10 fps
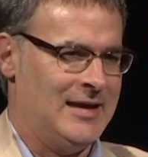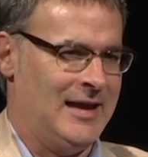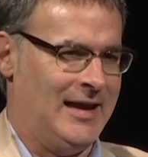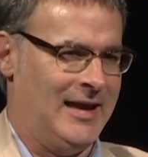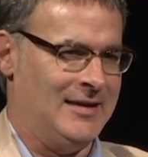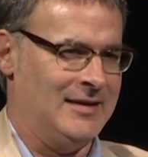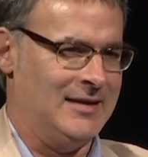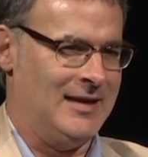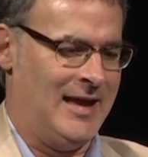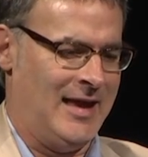And
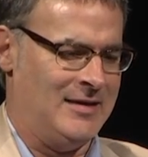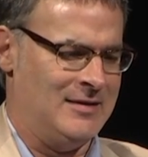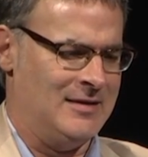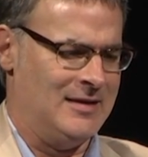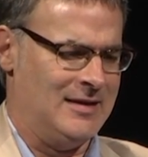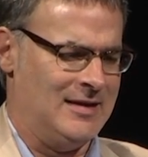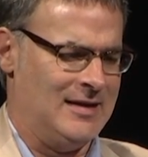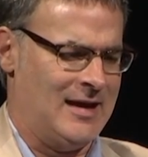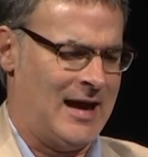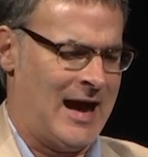
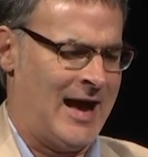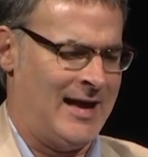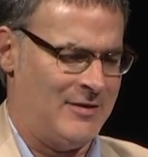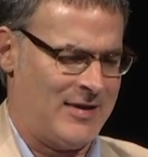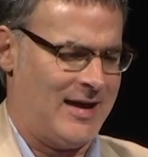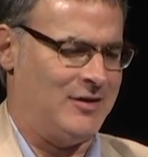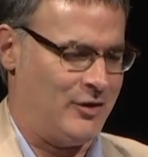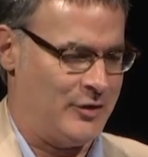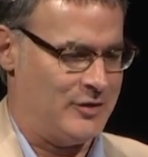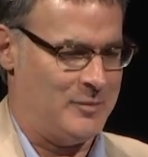I have had to
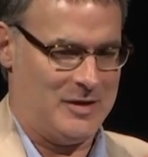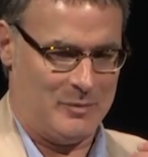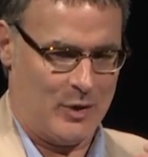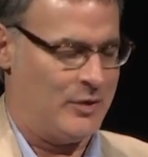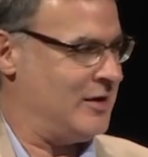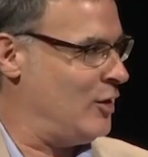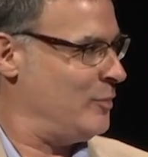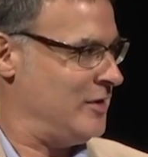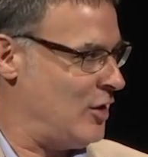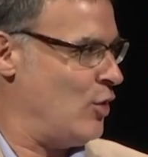learn to be broken
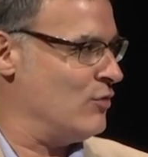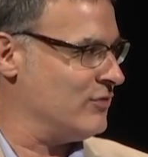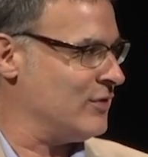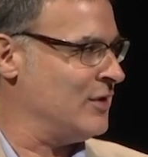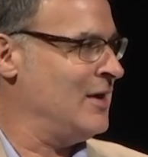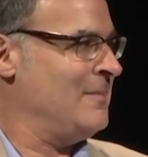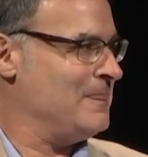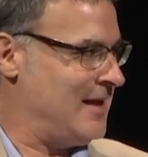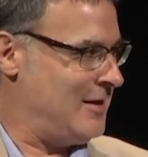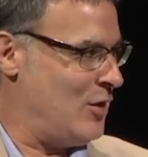open over
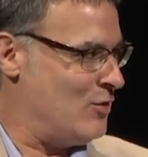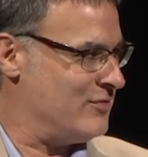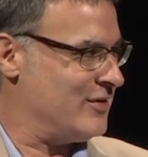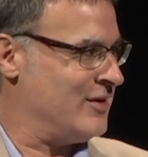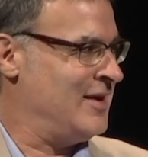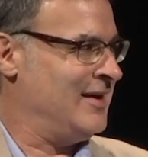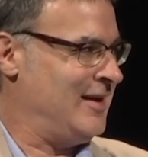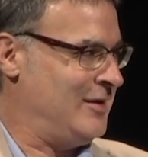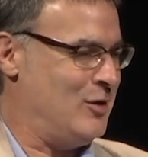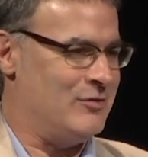and over
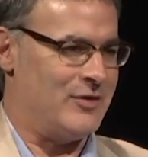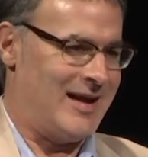and over.